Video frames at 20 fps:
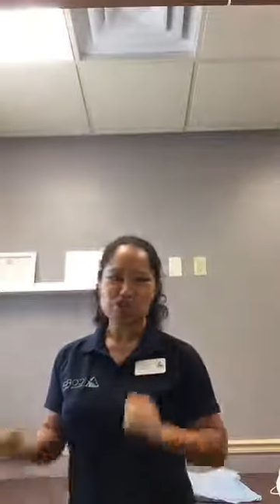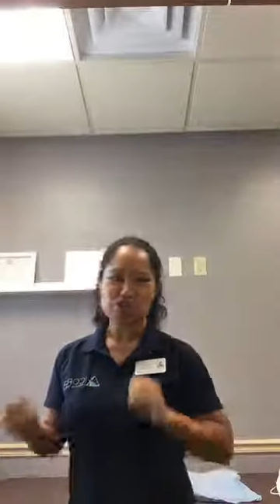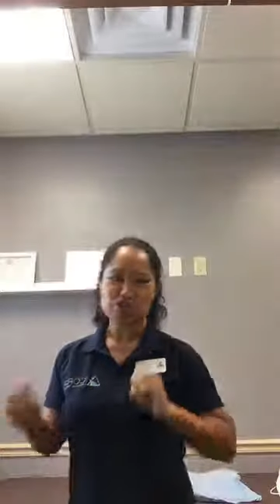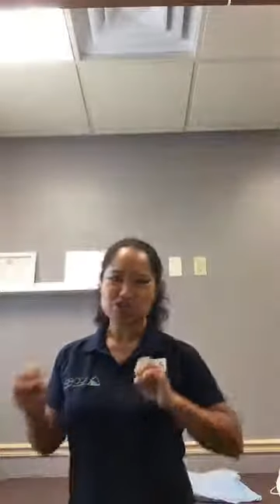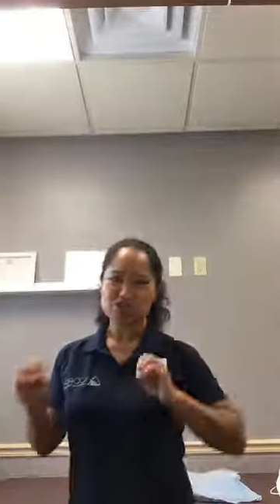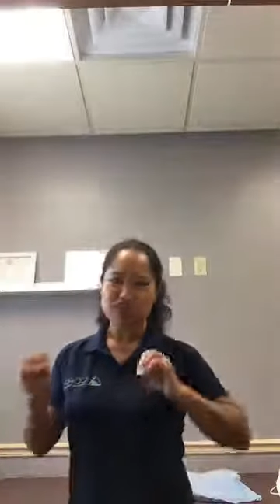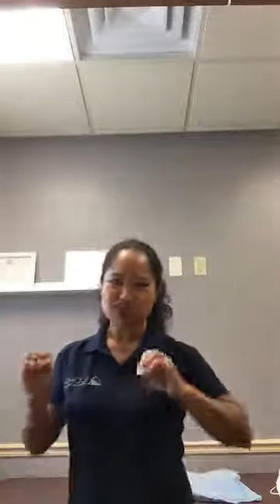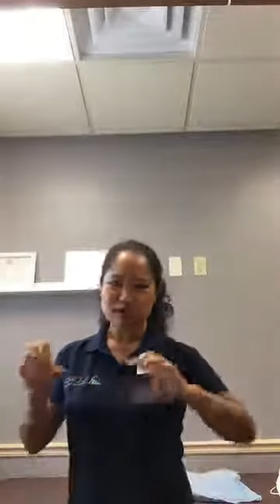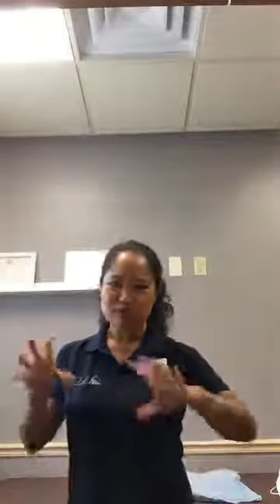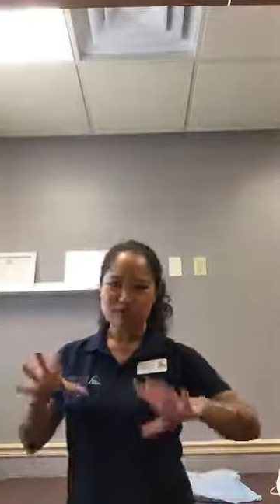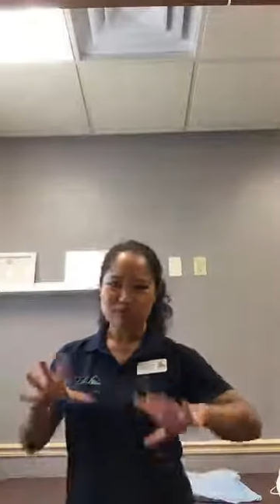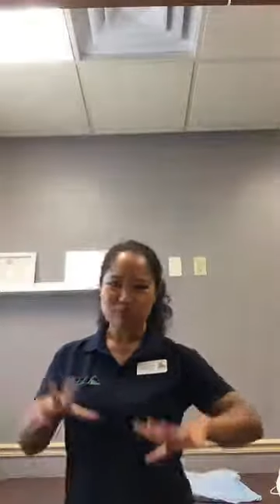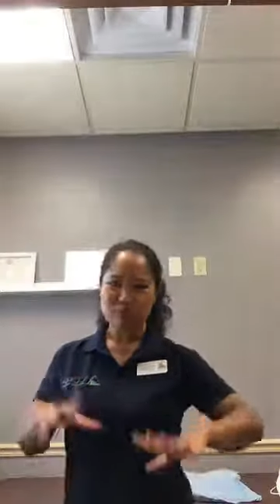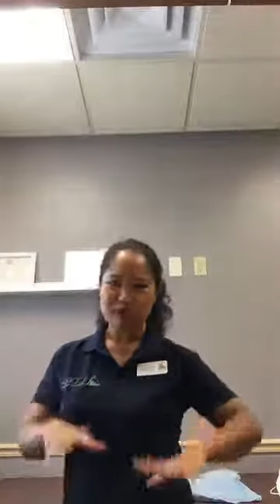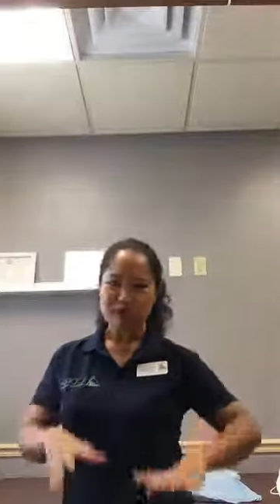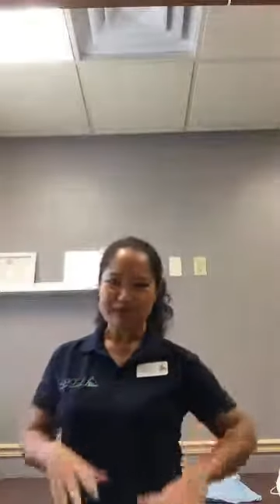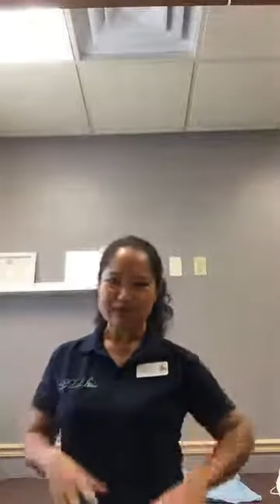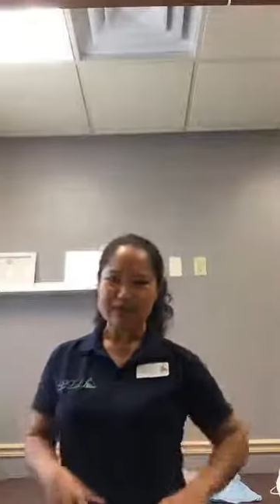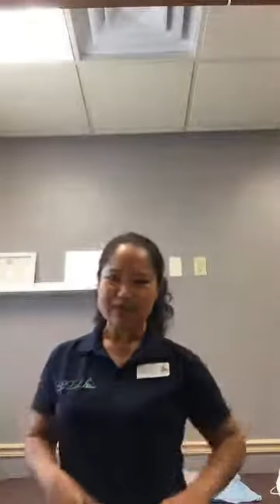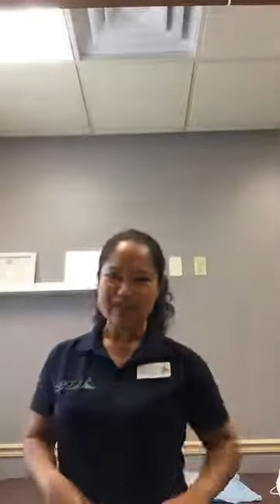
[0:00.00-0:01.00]
jump
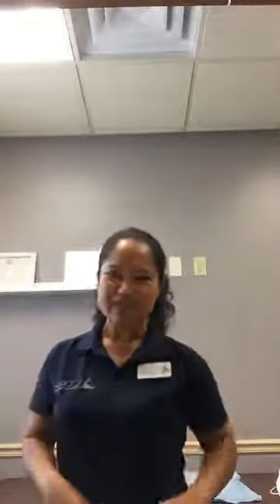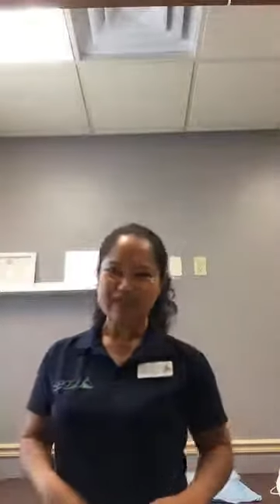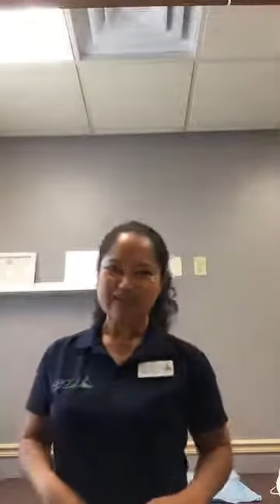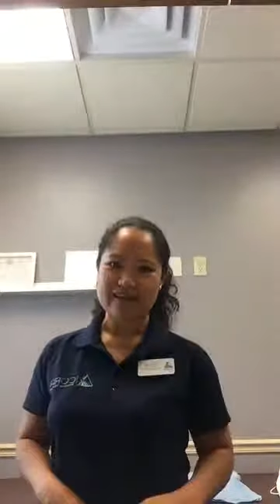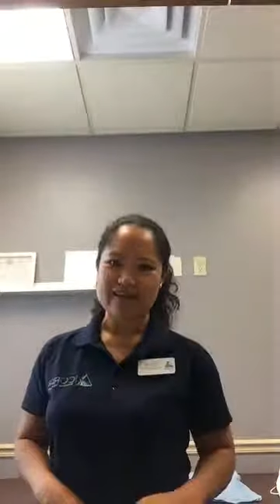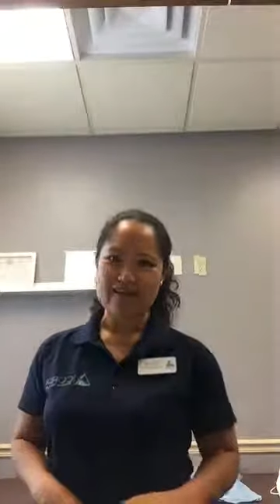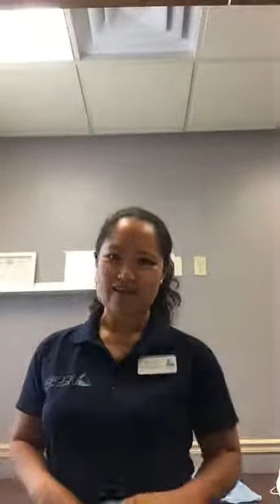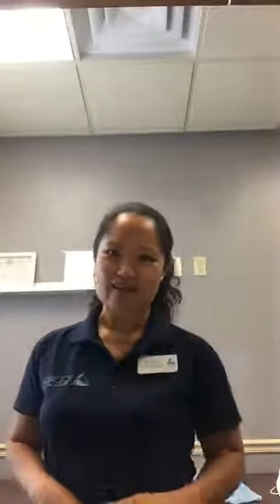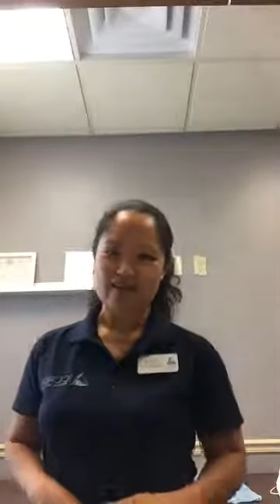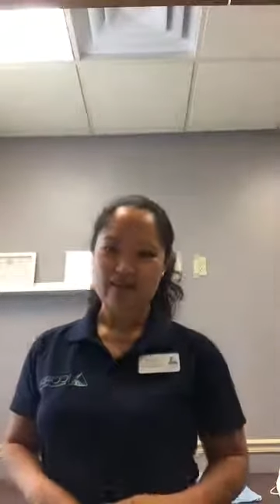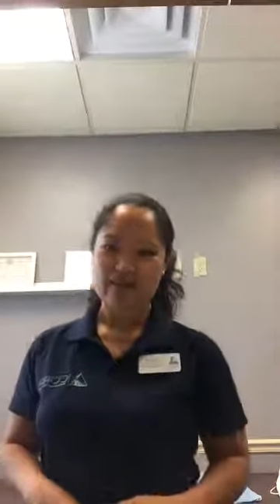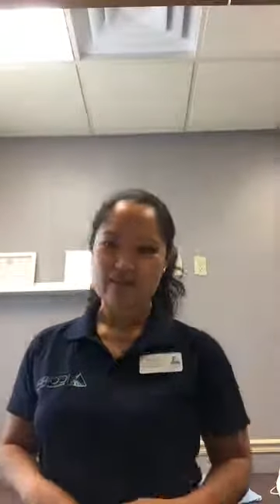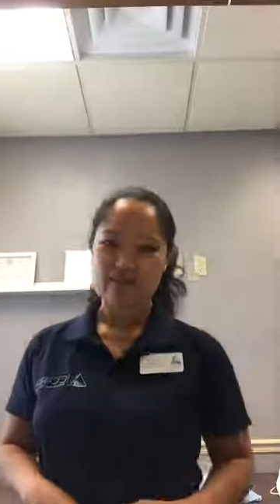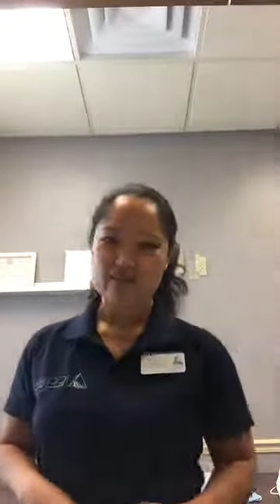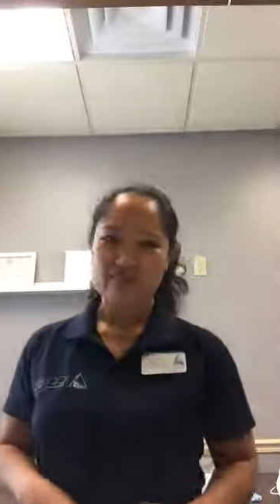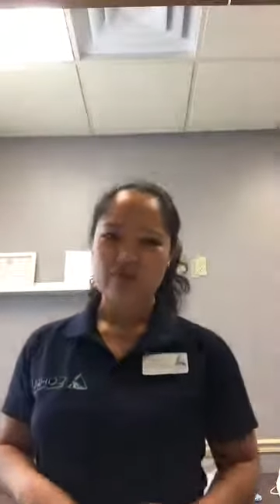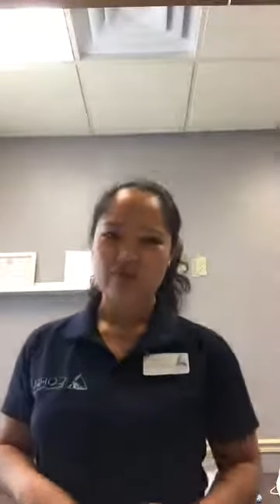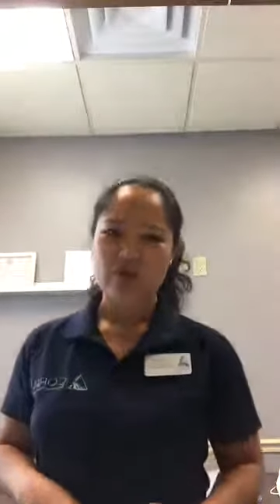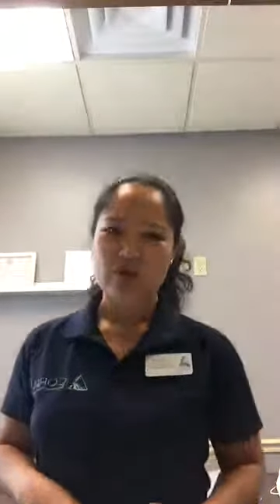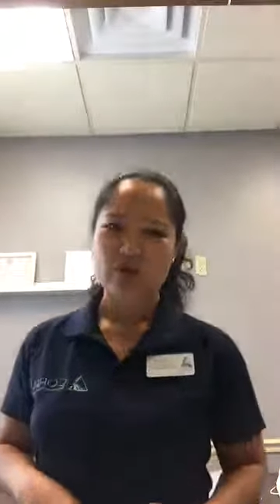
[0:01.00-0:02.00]
right in there
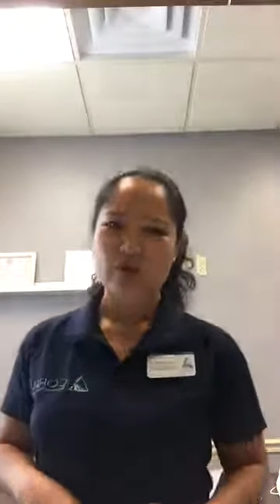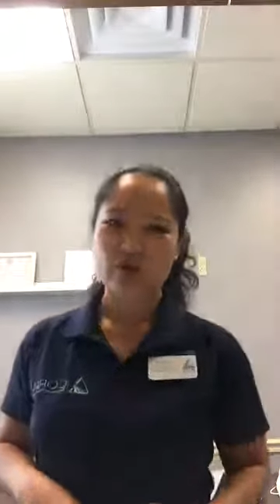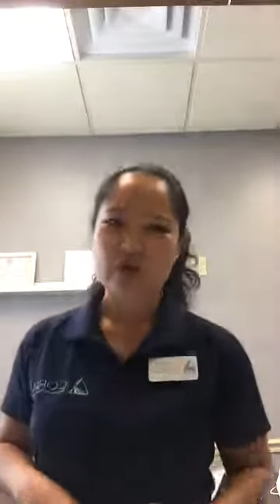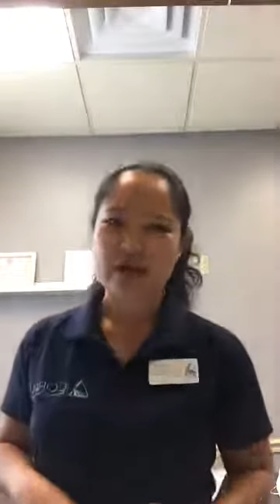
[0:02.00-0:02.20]
and throw